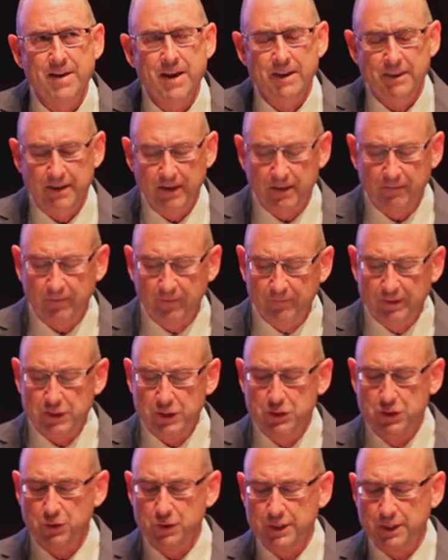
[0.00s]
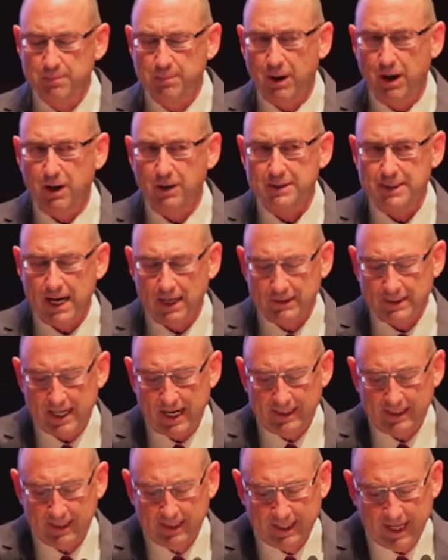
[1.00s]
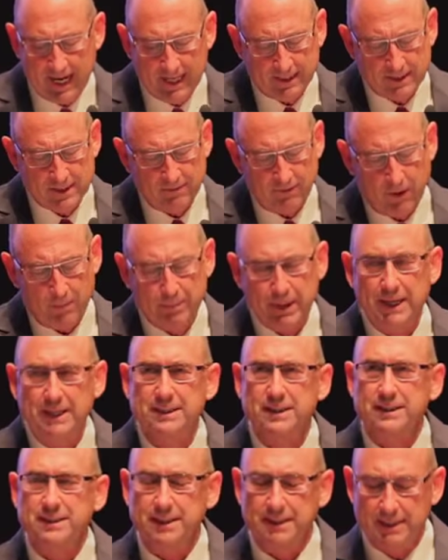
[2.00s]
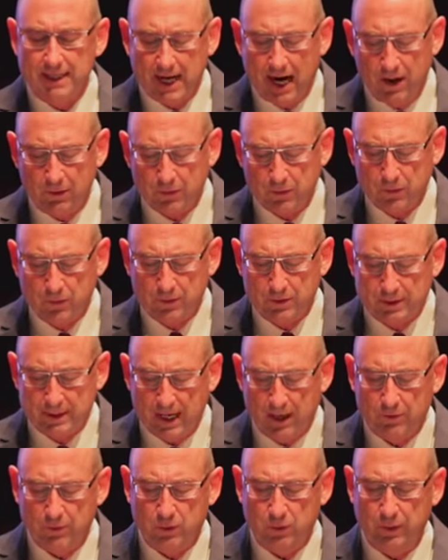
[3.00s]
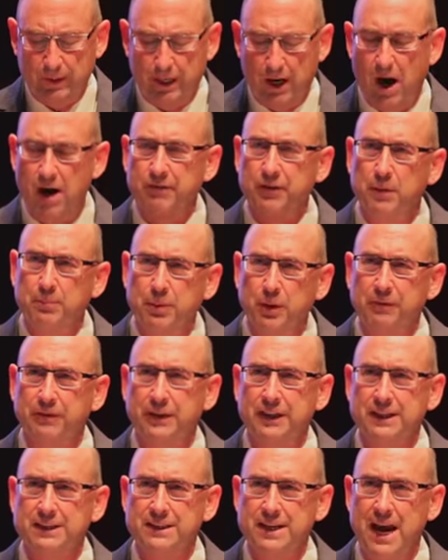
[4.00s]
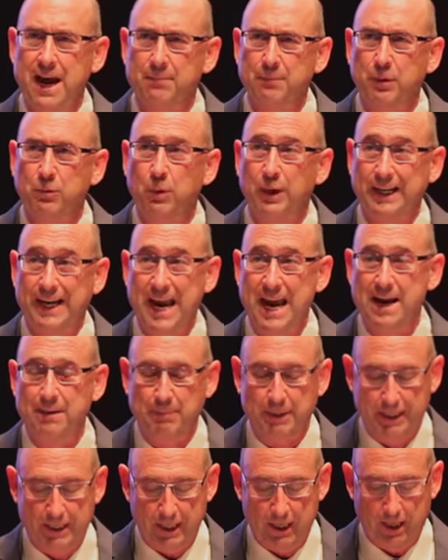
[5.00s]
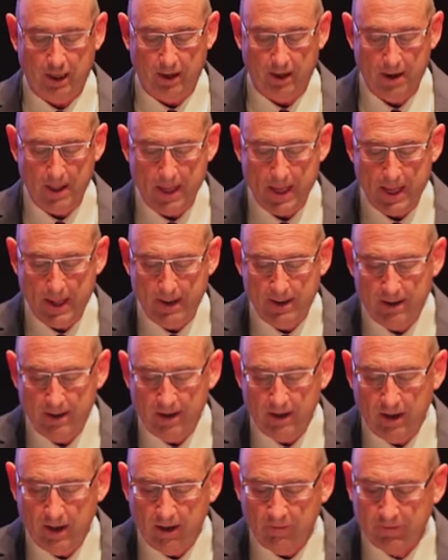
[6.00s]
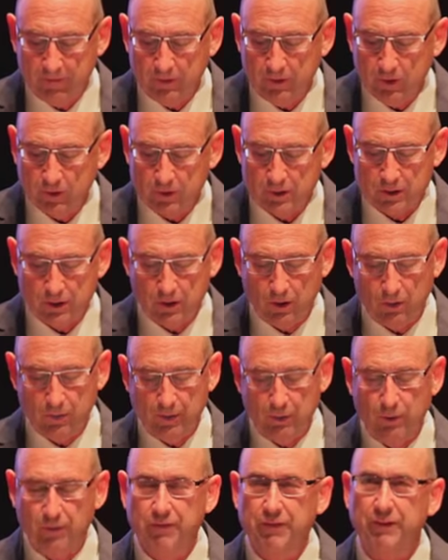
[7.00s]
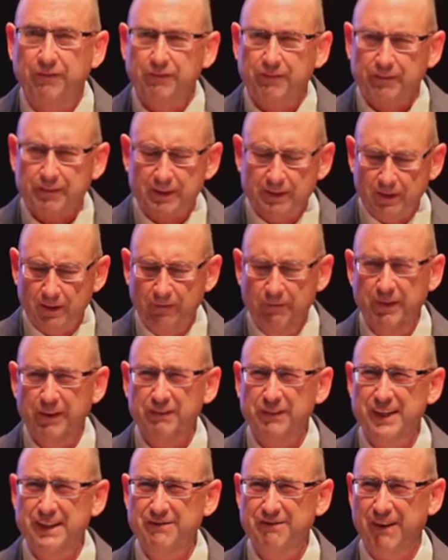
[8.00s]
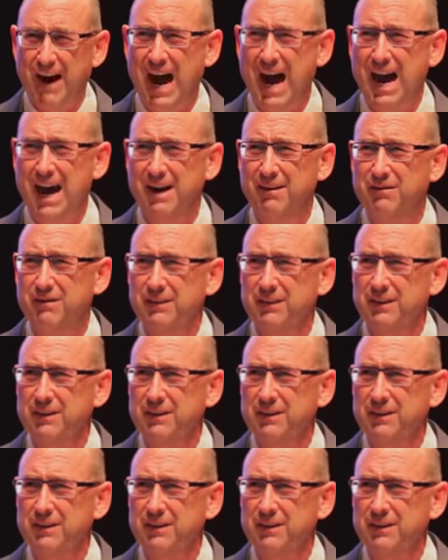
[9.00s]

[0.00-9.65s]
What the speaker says: The infamous juicy bars outside the gates of our bases in South Korea offer a perfect example of what can be done. A few years ago, there were 55